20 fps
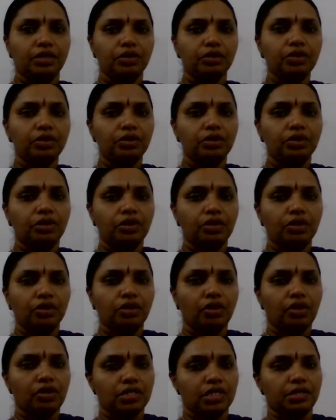into
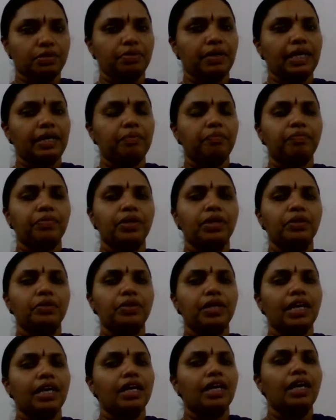cos phi.
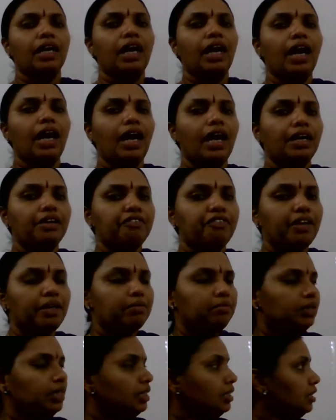Okay. And
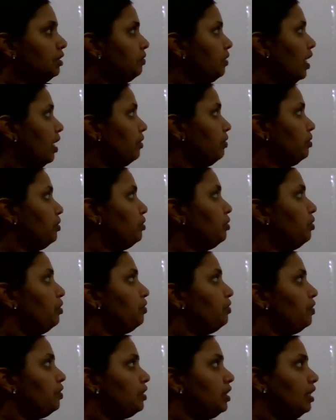from this, we have to go
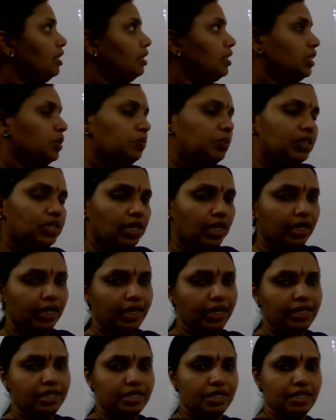for the special
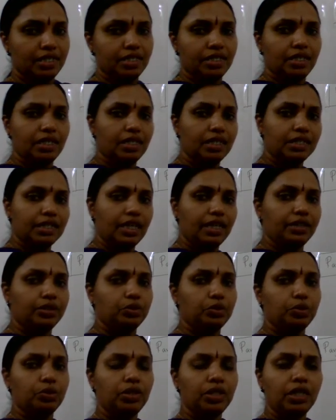cases. That is, I
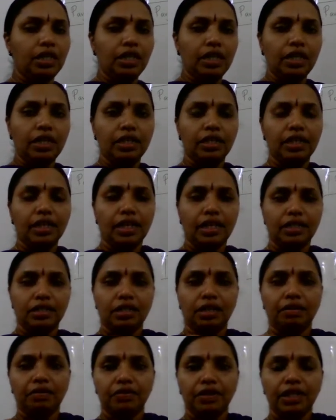told the case
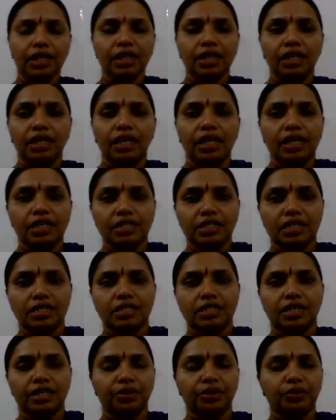of the AC
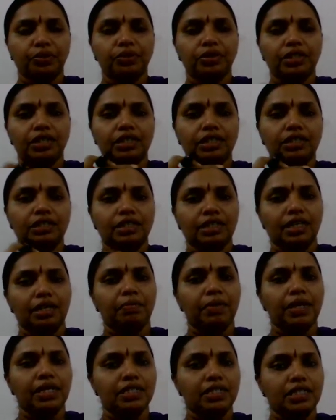circuit, that is the
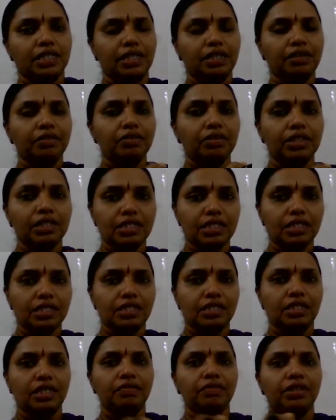capacitive,
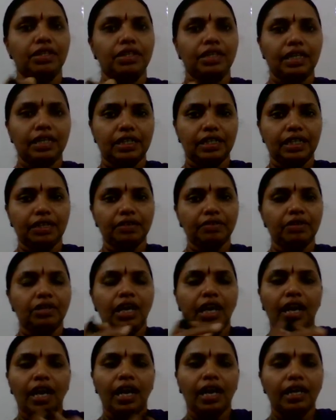resistive, inductive
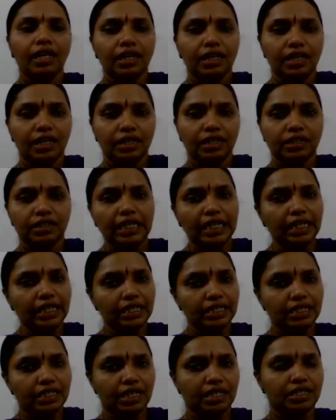and
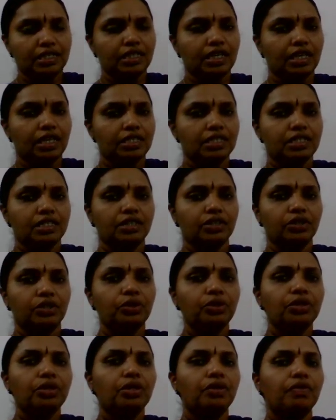series LCR
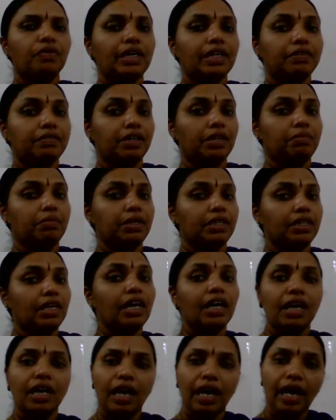circuit, what will be the